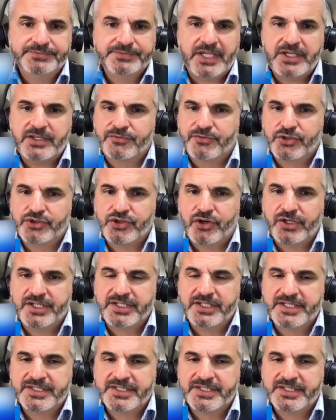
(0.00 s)
Thank you for
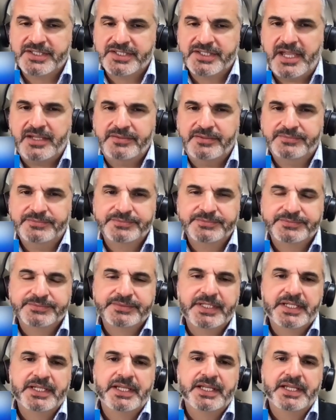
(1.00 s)
joining us today.
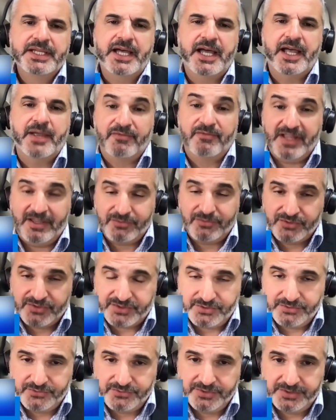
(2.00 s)
I'm Flavio
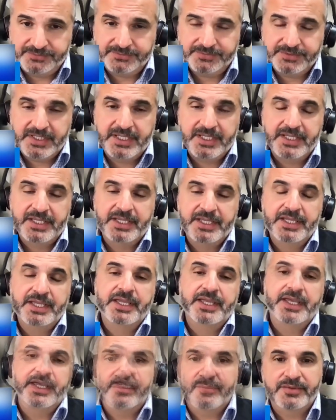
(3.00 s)
Silva,
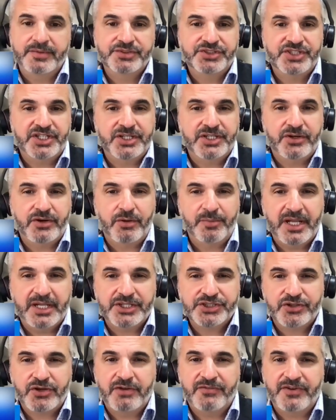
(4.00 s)
General
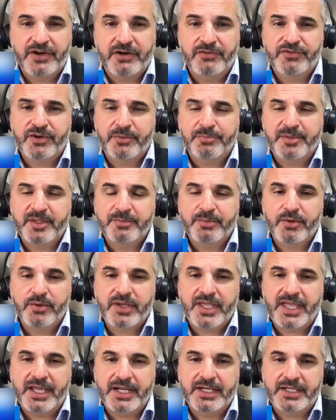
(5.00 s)
Manager of AlfaPeople
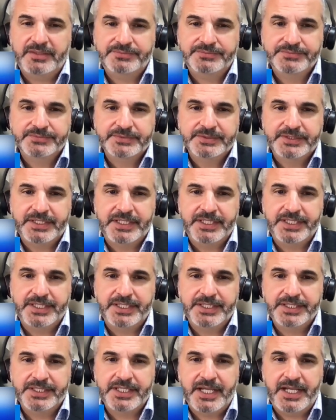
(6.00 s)
Canada,
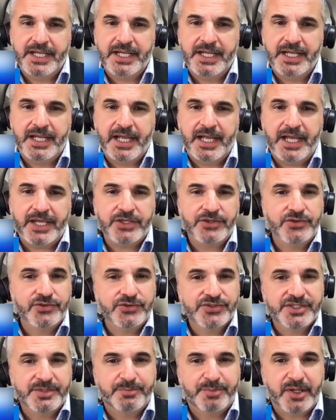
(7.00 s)
and uh, I
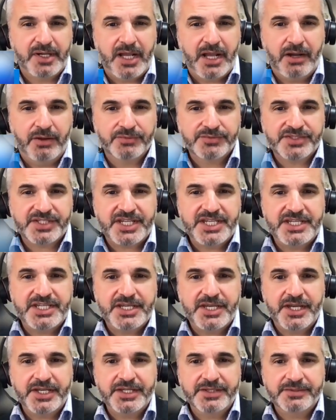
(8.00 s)
use the pronouns
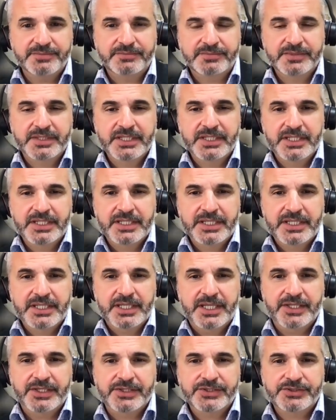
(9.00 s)
he, him.
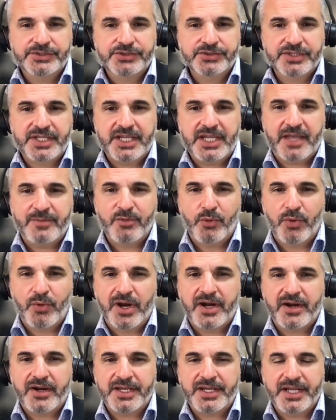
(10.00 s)
And today I'm
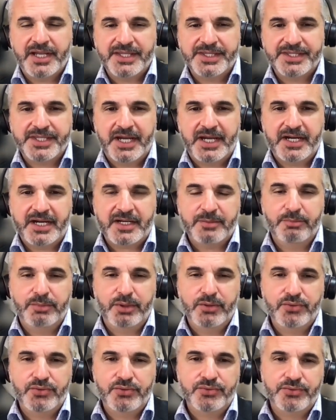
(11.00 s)
wearing a dark
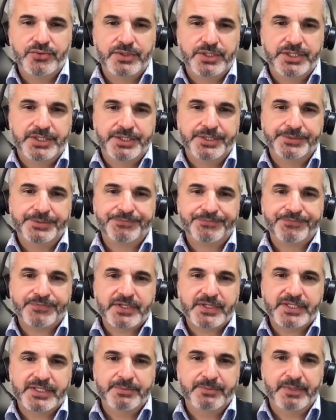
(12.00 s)
blue uh,
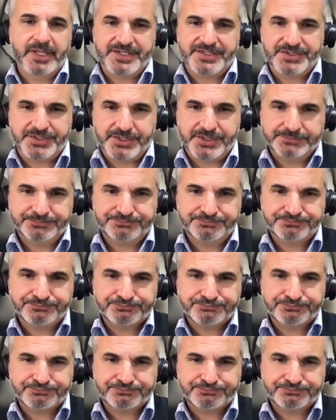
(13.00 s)
blazer.